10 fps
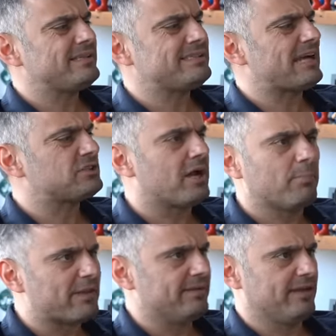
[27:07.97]
This is actually
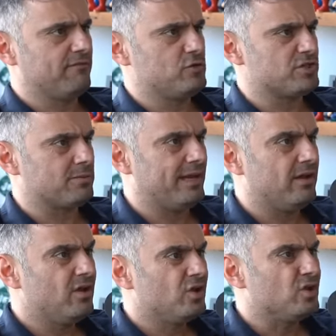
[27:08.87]
completely confusing to me.
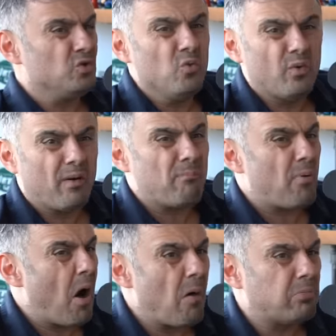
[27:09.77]
You were a
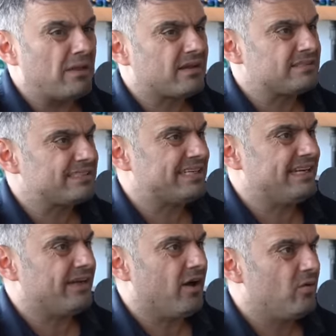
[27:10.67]
public CEO?